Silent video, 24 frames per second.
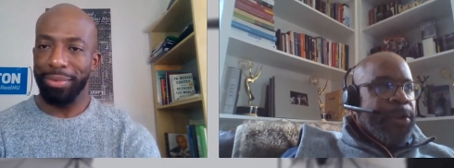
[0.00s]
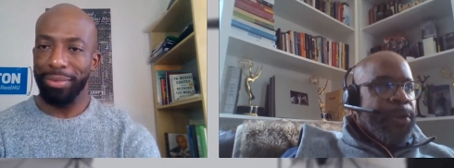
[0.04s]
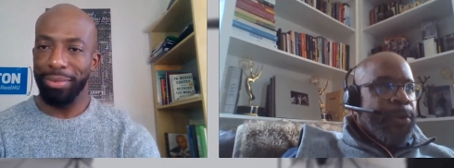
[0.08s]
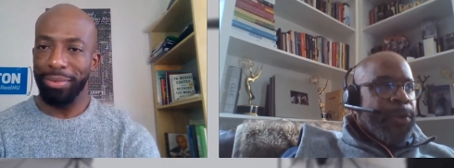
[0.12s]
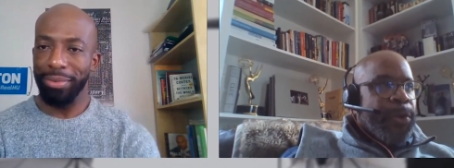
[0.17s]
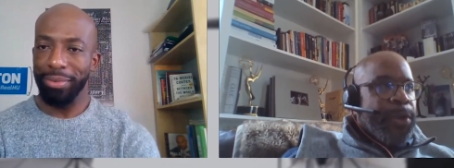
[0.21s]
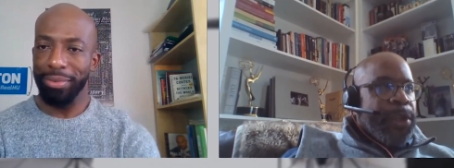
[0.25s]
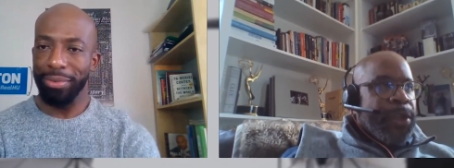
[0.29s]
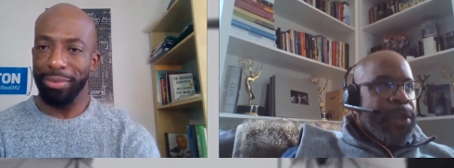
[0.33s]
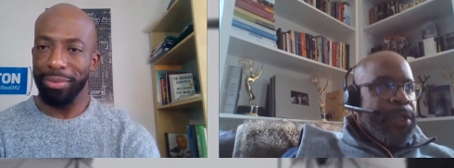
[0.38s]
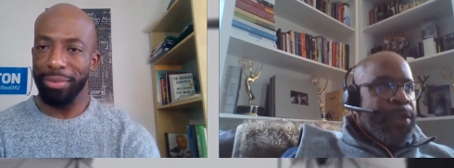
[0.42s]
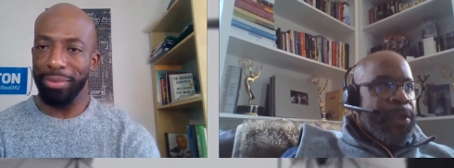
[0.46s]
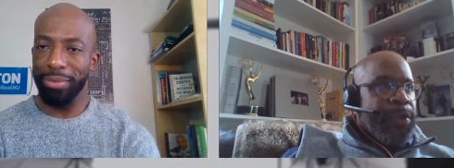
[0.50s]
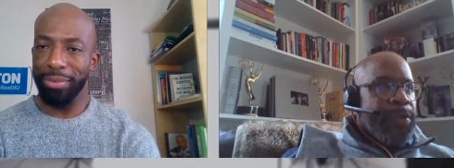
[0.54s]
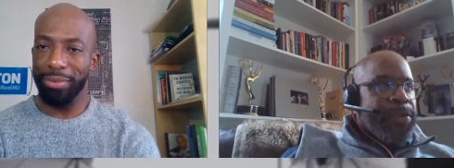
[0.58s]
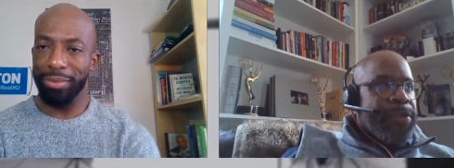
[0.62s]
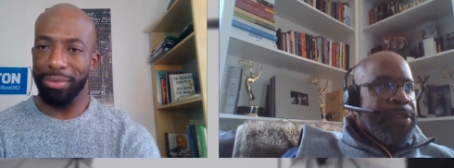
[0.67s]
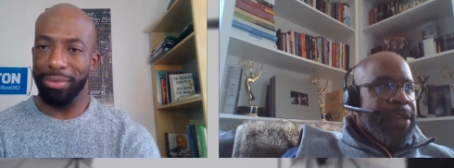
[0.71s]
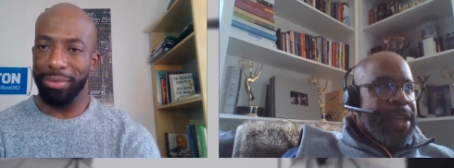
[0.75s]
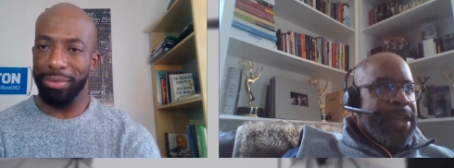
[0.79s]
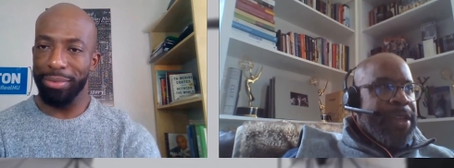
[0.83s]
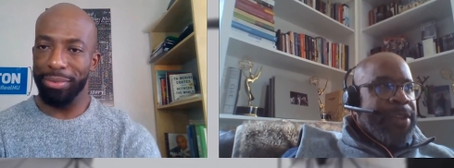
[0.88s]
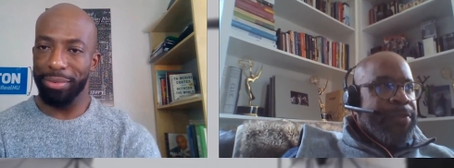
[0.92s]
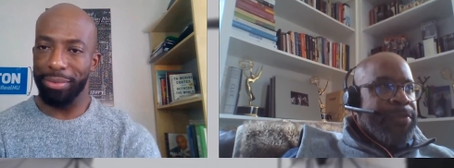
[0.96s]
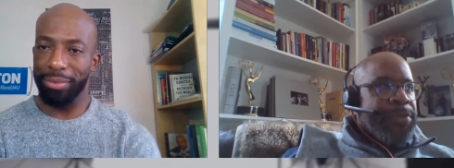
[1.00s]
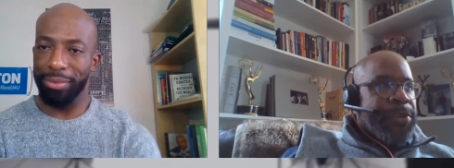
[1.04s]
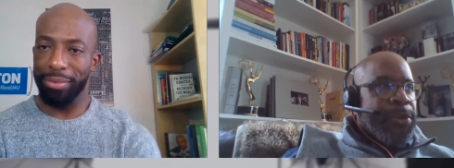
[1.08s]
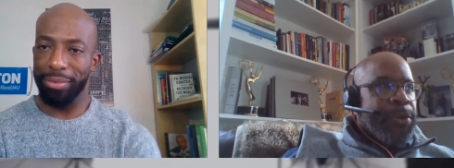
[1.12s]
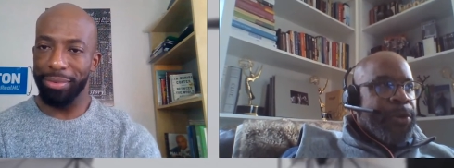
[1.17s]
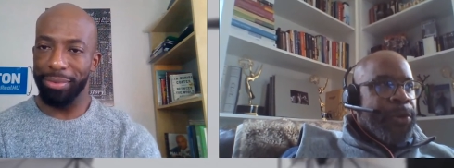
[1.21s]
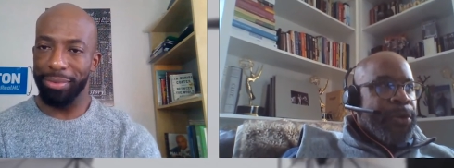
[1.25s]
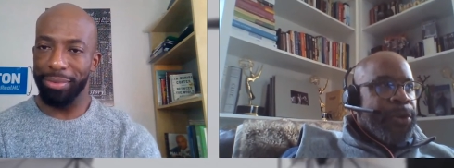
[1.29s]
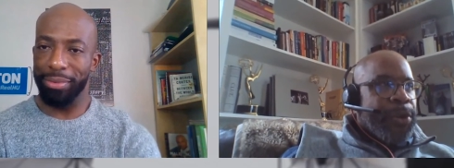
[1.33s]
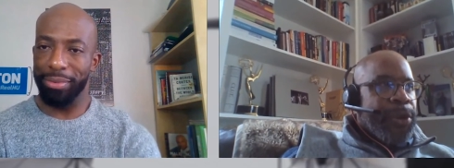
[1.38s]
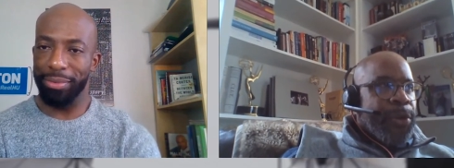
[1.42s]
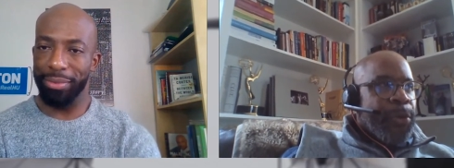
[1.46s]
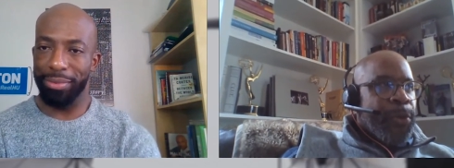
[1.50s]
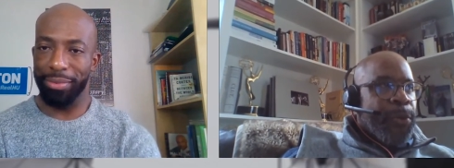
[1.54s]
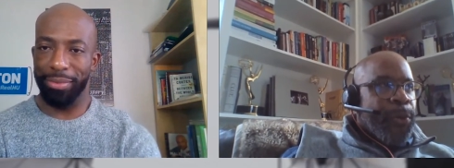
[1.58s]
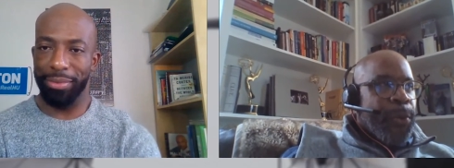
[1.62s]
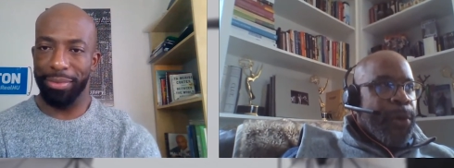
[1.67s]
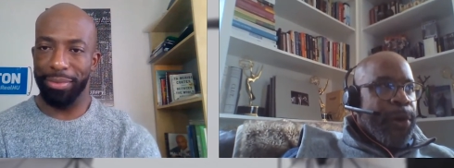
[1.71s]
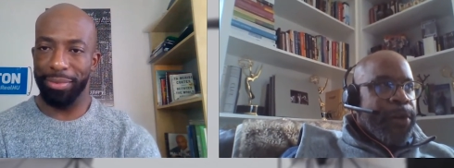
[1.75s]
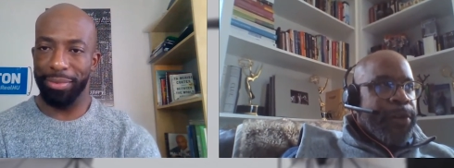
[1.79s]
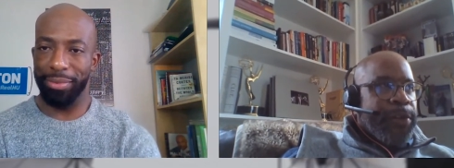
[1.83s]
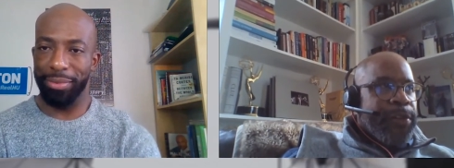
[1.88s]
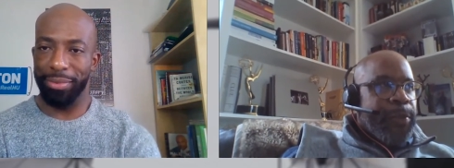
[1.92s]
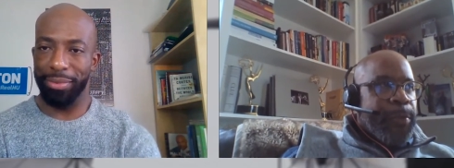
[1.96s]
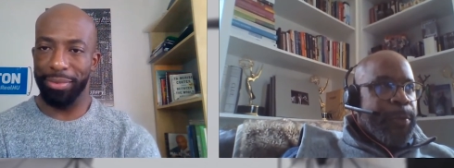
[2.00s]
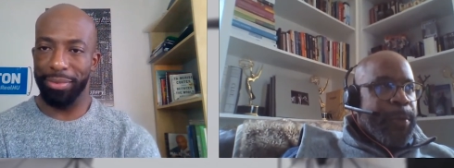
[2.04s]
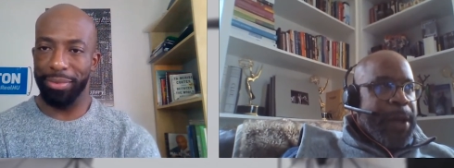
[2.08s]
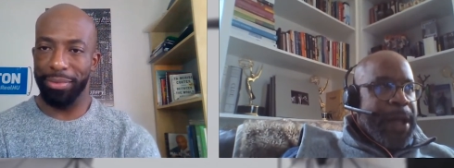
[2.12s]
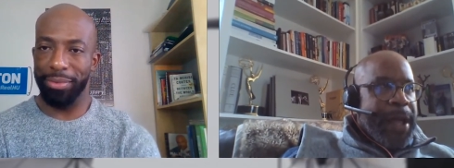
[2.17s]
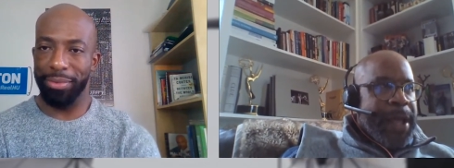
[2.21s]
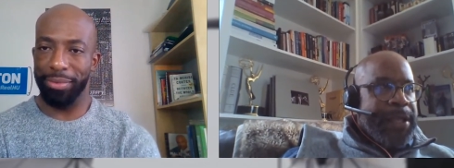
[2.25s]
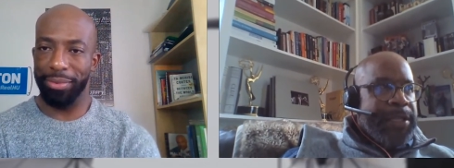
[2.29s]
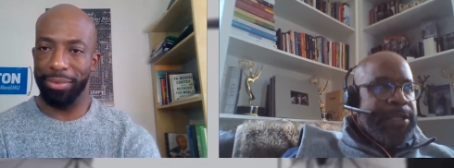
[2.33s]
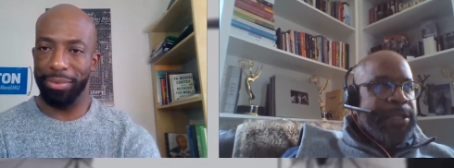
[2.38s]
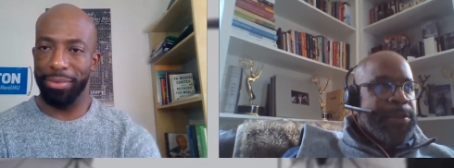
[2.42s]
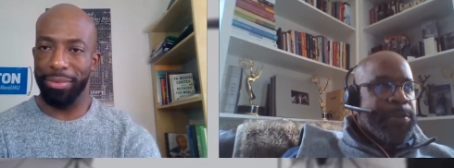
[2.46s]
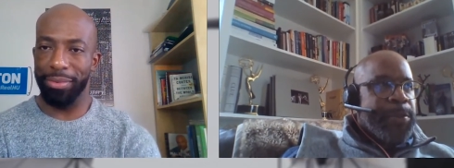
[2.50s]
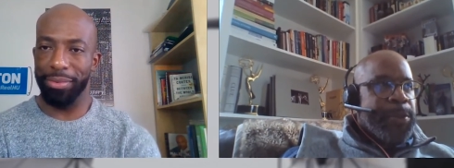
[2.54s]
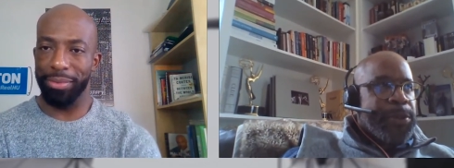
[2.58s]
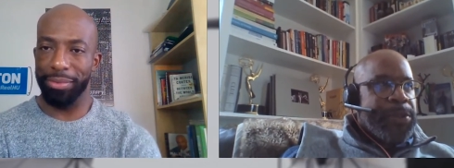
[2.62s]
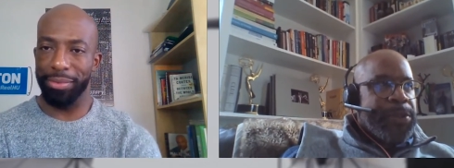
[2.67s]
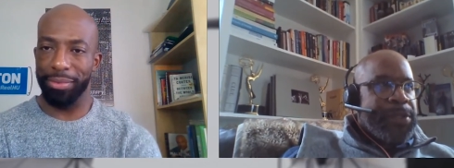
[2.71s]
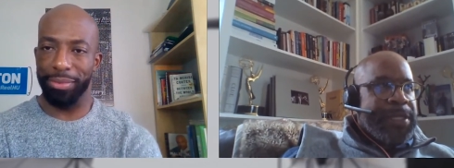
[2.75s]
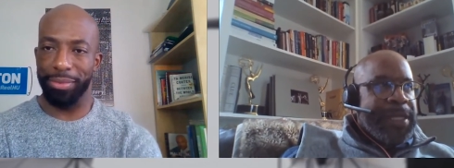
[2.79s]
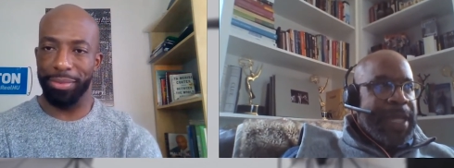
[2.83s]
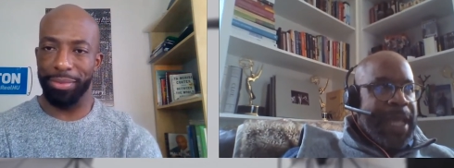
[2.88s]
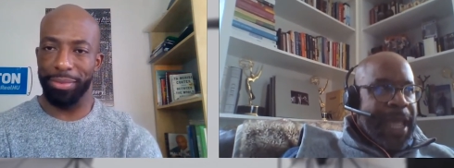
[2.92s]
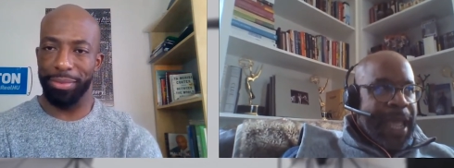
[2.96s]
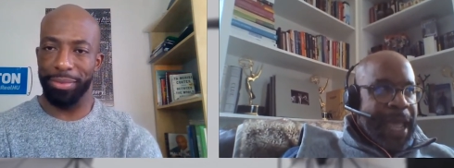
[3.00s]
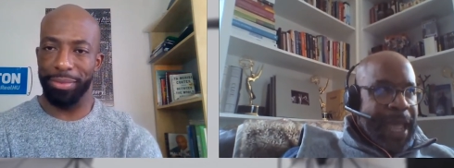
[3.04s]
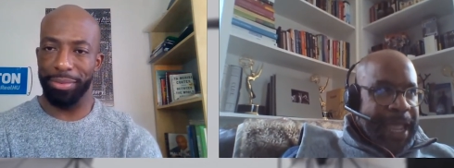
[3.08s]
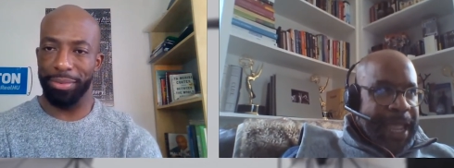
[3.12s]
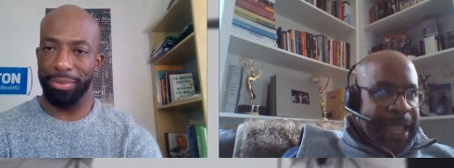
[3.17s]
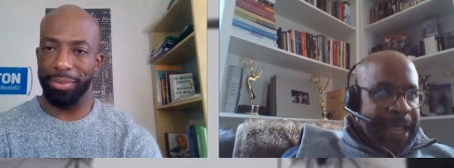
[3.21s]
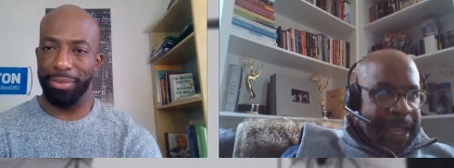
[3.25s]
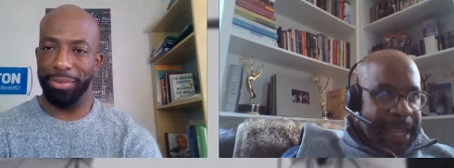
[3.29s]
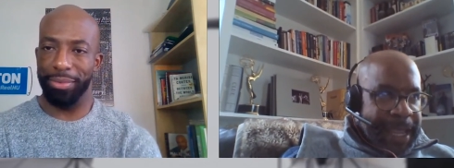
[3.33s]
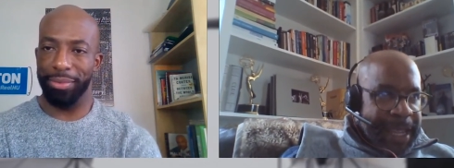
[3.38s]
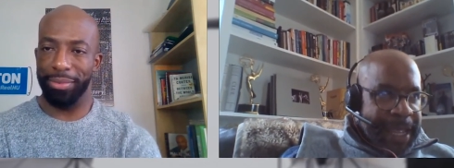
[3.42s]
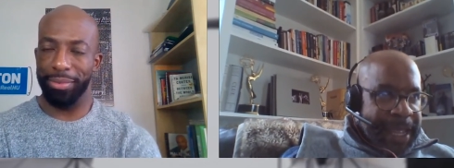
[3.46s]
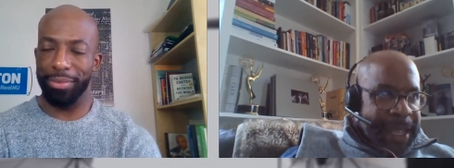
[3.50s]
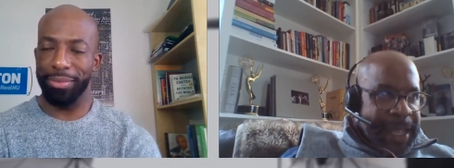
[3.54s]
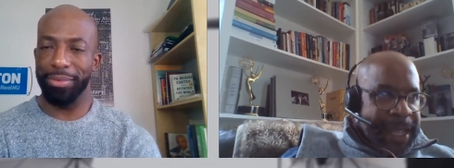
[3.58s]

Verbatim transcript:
Speaker 1: you know, you, you think of your your worst possible day,